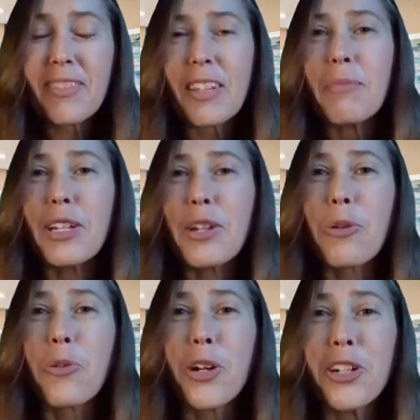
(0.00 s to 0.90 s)
But,
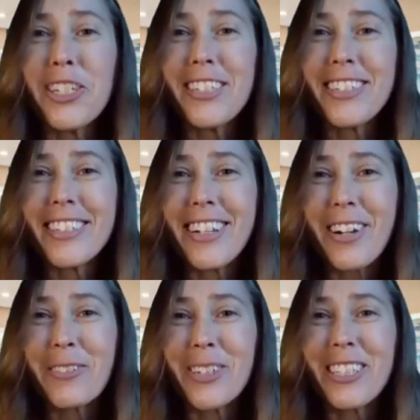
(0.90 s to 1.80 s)

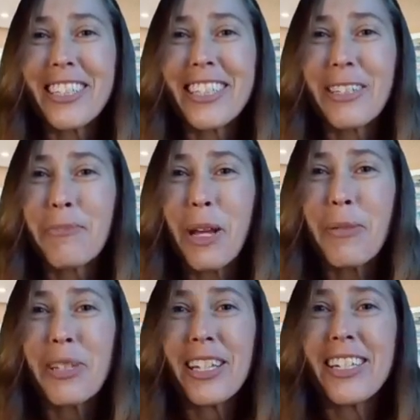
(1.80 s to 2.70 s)
our words can
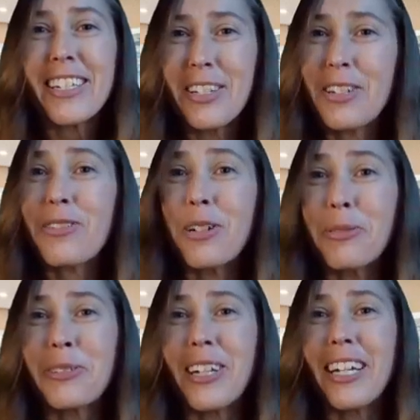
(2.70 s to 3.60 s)
sometimes get us into
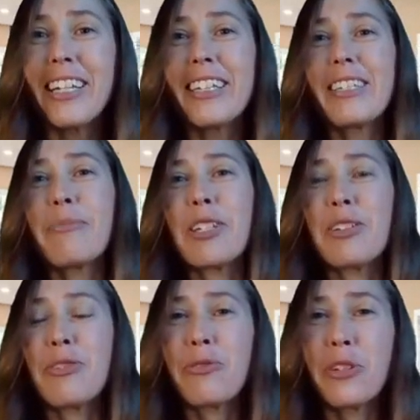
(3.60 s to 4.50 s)
trouble, right?
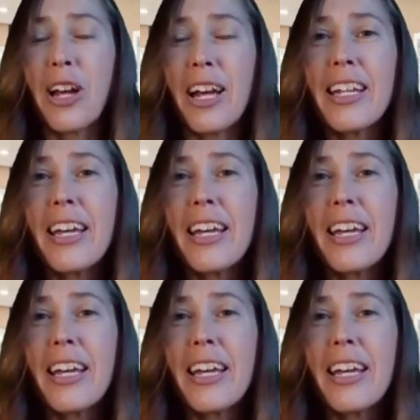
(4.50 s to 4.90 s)
Especially if we're not